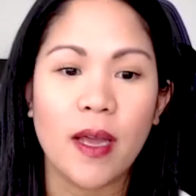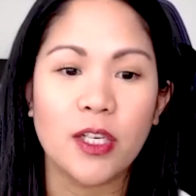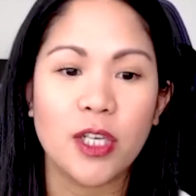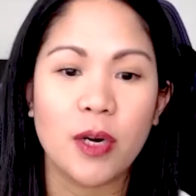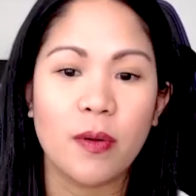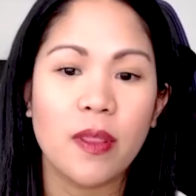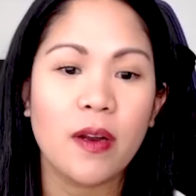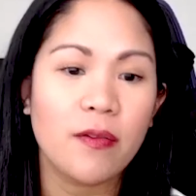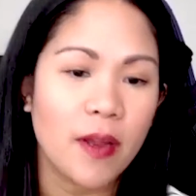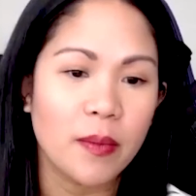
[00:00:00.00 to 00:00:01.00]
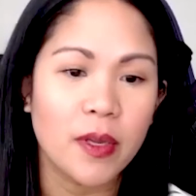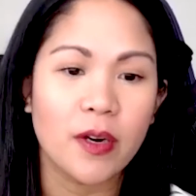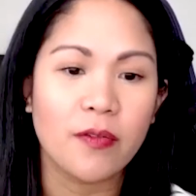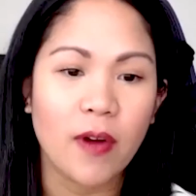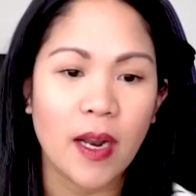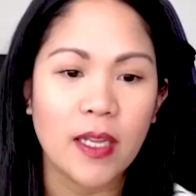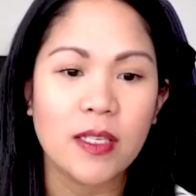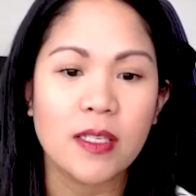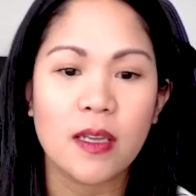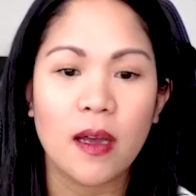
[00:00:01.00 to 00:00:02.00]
and share with their family or friends